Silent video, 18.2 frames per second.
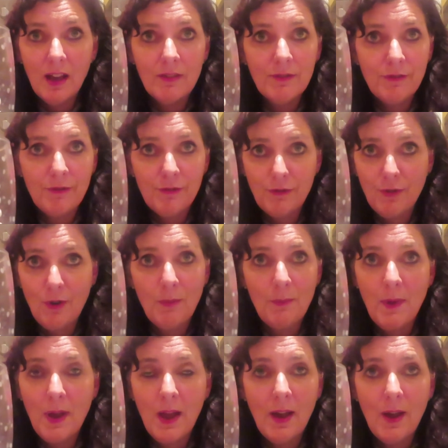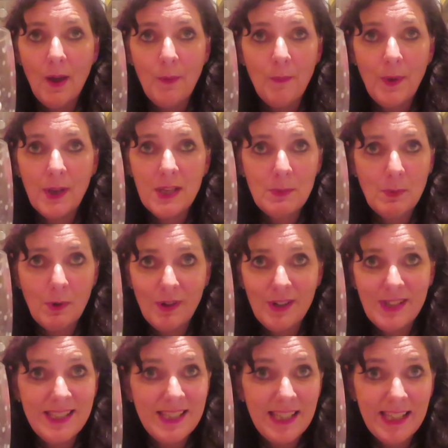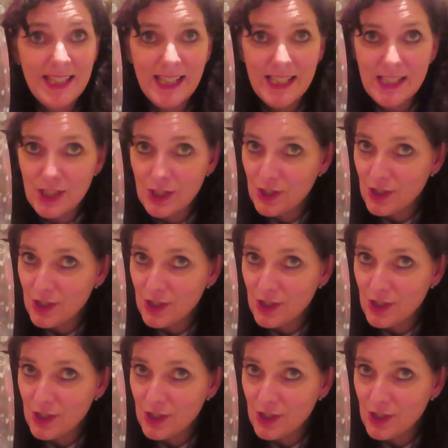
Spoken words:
from experience, it